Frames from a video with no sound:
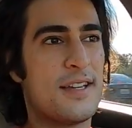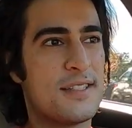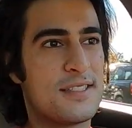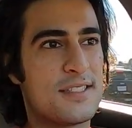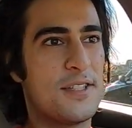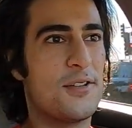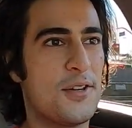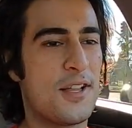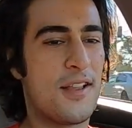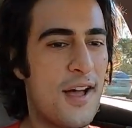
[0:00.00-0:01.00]

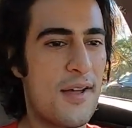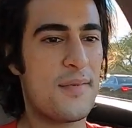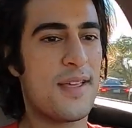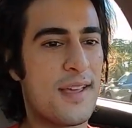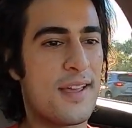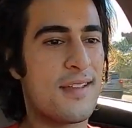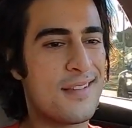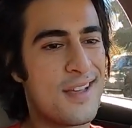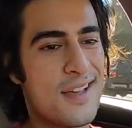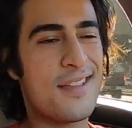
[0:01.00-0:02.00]
Still climbing,
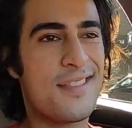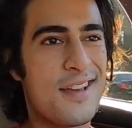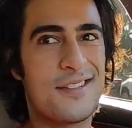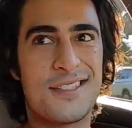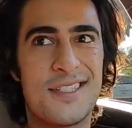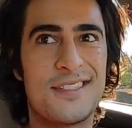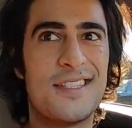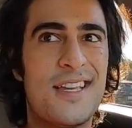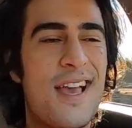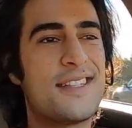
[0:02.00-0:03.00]
and there's 60.
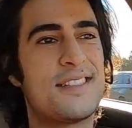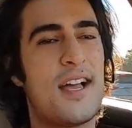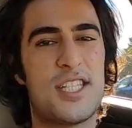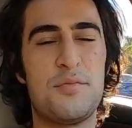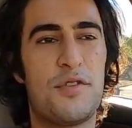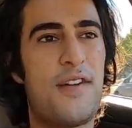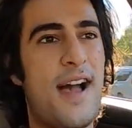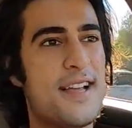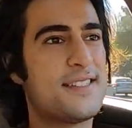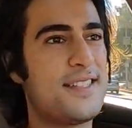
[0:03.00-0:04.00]
Yeah, it's not super
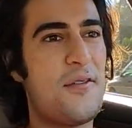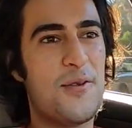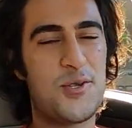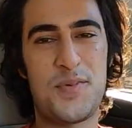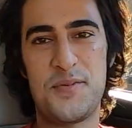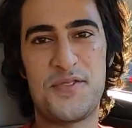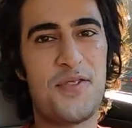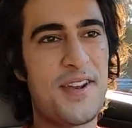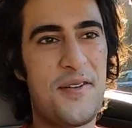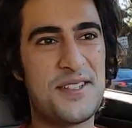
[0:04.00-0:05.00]
fast. That wheel spin was
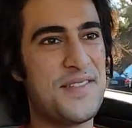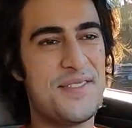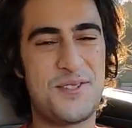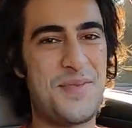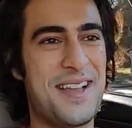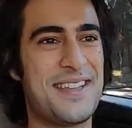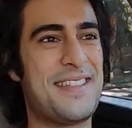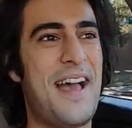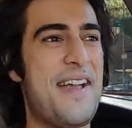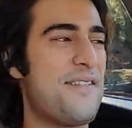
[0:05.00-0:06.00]
funny. I wasn't even expecting
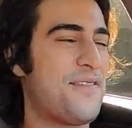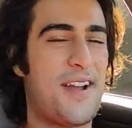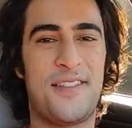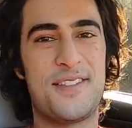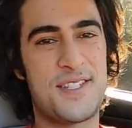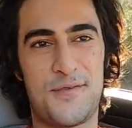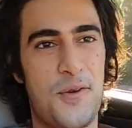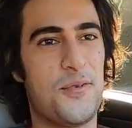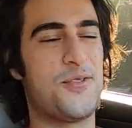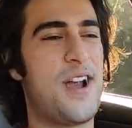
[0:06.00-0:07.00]
that. I forgot this is
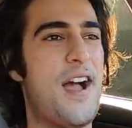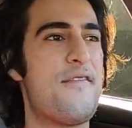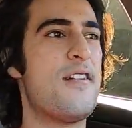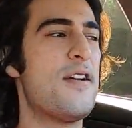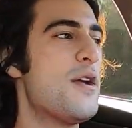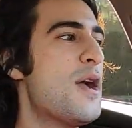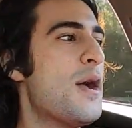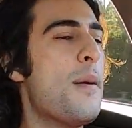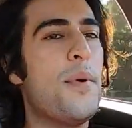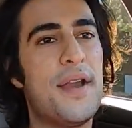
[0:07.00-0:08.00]
front wheel drive.
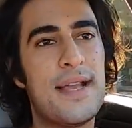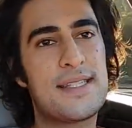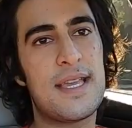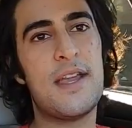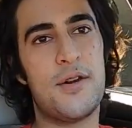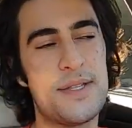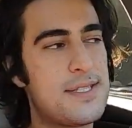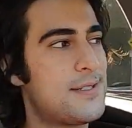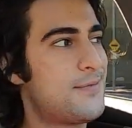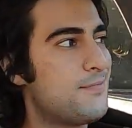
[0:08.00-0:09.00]
But it's, you know,
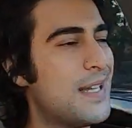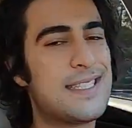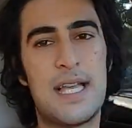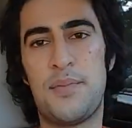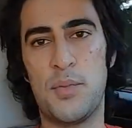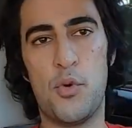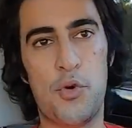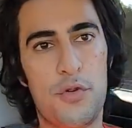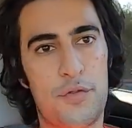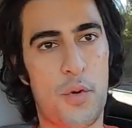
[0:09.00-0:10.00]
it's
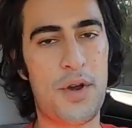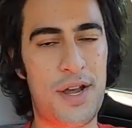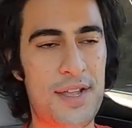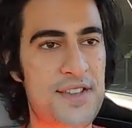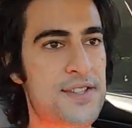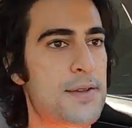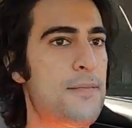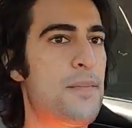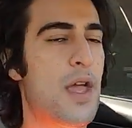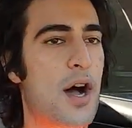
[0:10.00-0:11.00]
acceptable for what it is.
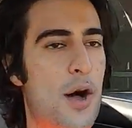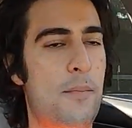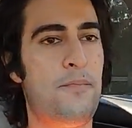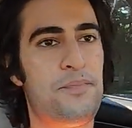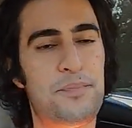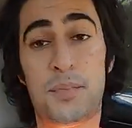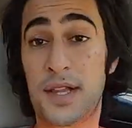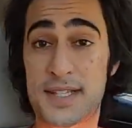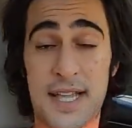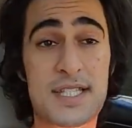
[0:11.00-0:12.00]
But
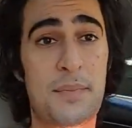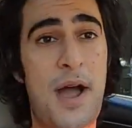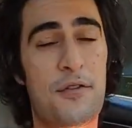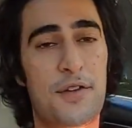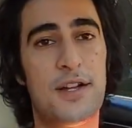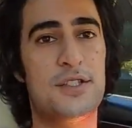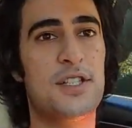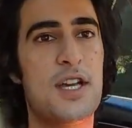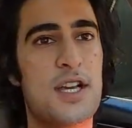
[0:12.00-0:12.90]
let's get to the power figures.